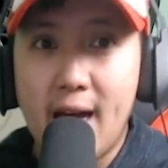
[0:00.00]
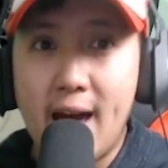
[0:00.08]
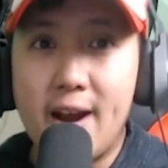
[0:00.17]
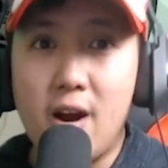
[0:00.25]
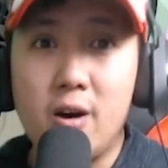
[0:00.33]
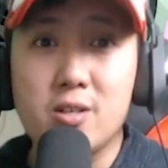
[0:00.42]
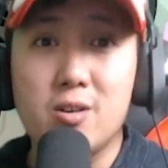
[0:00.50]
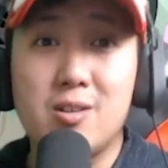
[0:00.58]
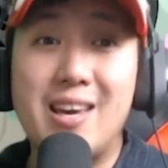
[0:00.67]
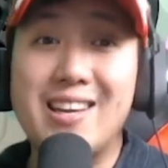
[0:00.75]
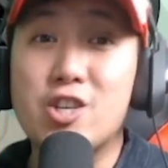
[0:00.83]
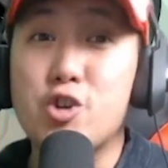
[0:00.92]
And also
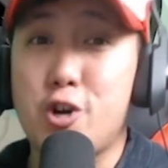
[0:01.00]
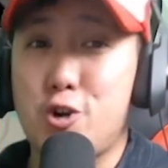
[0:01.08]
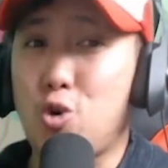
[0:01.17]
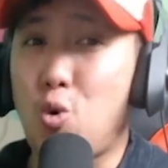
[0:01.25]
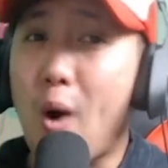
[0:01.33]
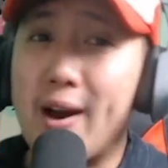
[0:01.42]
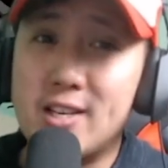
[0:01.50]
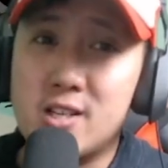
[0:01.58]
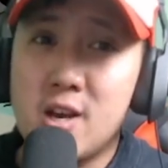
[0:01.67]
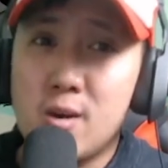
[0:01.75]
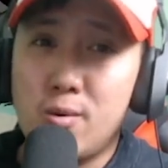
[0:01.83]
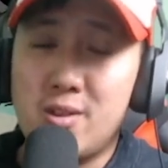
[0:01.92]
they can trigger twice
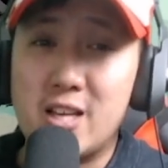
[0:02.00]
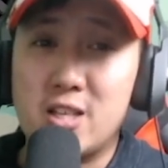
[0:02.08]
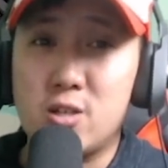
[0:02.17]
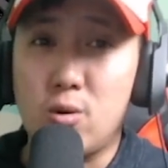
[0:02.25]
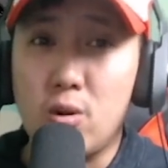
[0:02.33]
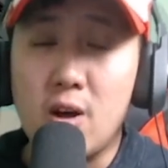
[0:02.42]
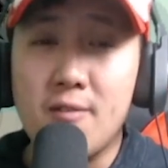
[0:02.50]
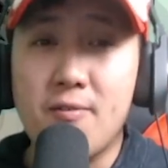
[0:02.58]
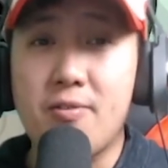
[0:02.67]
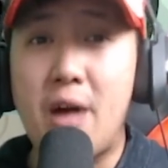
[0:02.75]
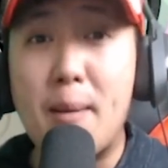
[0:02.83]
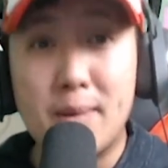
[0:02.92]
with that Soul of
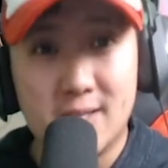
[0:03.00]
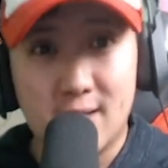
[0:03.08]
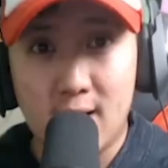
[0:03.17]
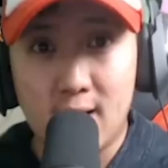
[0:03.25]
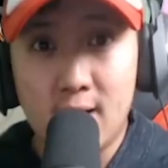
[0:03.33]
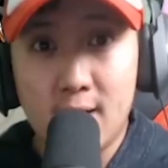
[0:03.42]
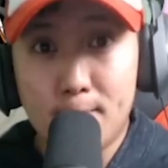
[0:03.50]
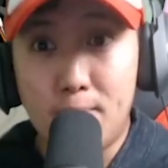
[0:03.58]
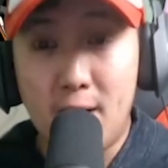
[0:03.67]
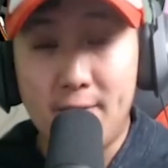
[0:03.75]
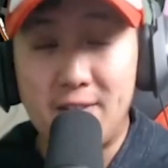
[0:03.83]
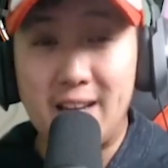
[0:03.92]
Thamasa
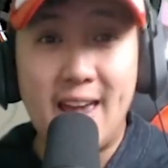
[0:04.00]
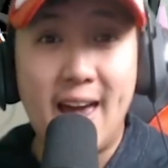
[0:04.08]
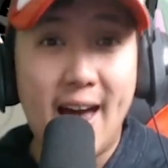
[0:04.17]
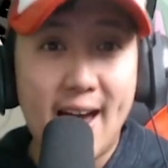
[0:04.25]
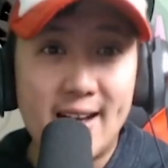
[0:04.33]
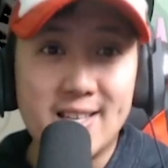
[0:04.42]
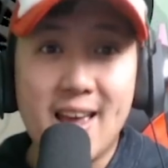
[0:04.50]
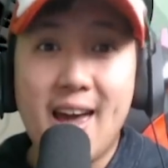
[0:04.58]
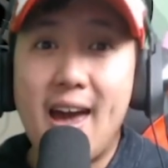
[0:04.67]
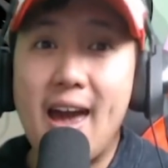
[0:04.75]
buff that he has,